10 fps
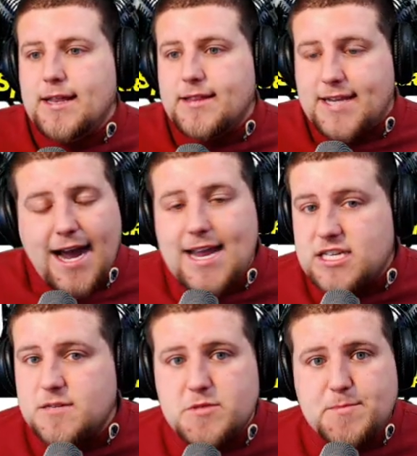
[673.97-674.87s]
The guy
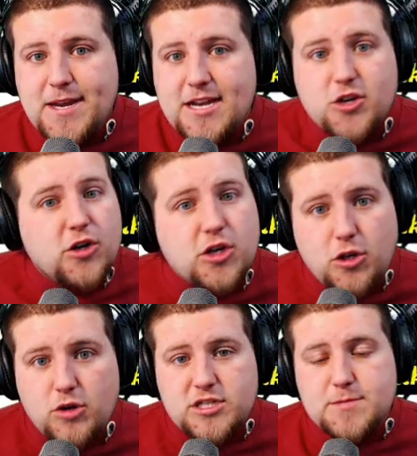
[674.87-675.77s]
has some speed, good
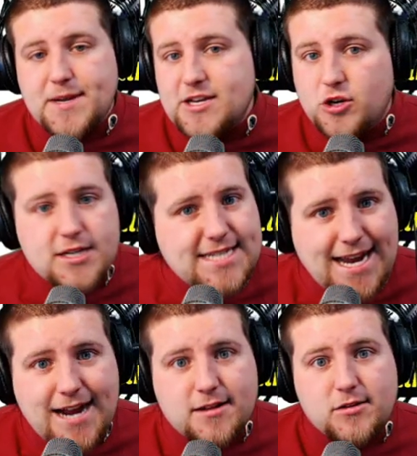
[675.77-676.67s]
closing speed, good
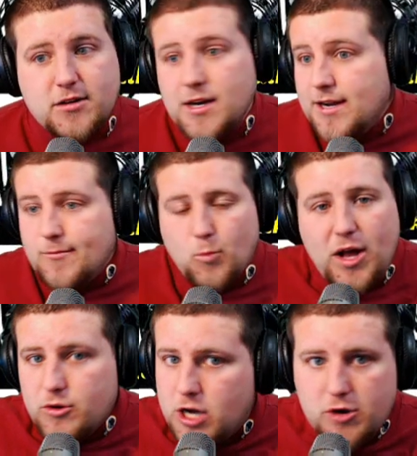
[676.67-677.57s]
tackler,
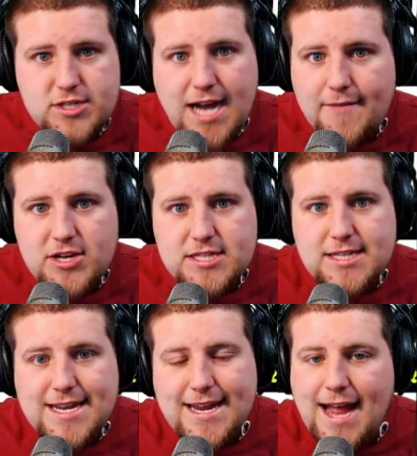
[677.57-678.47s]
well-coached,
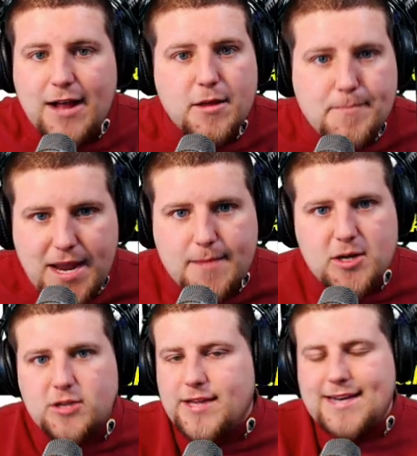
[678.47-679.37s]
obviously, in
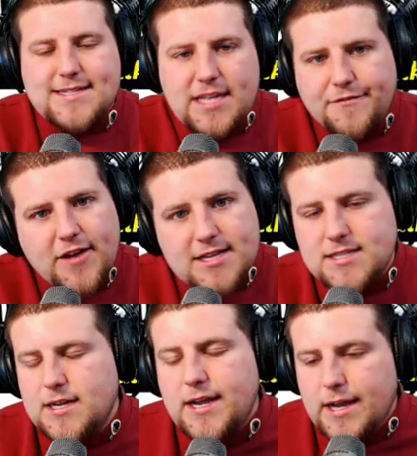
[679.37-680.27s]
Alabama, that defense.
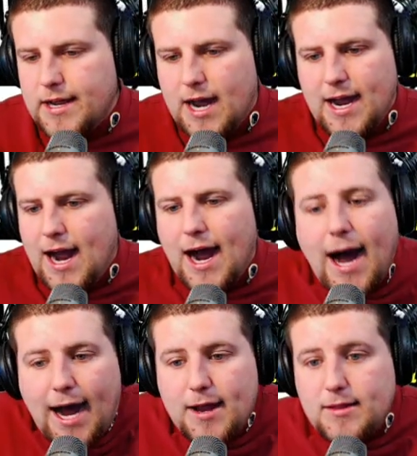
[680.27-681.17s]

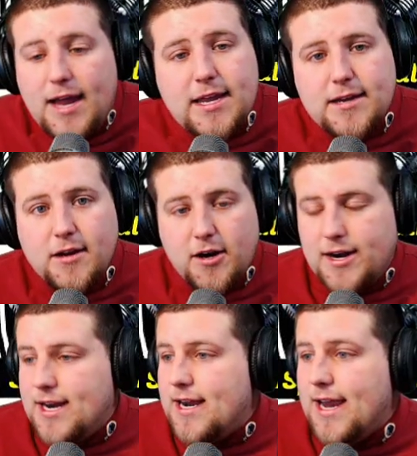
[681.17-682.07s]
I like it, all
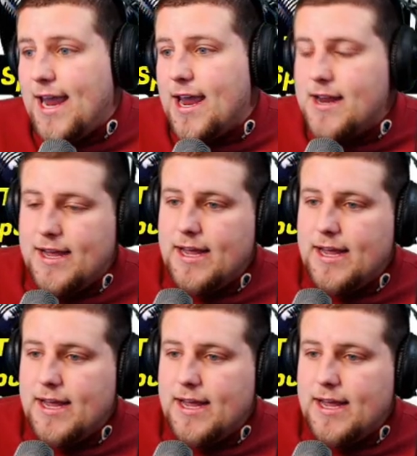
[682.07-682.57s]
right? And